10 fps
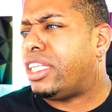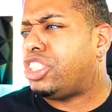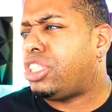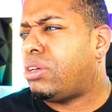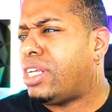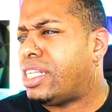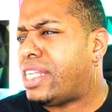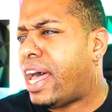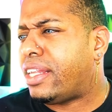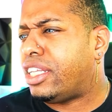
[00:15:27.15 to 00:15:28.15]
The show does
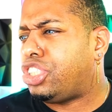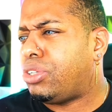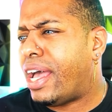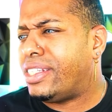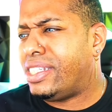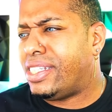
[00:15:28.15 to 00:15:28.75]
that. The show has a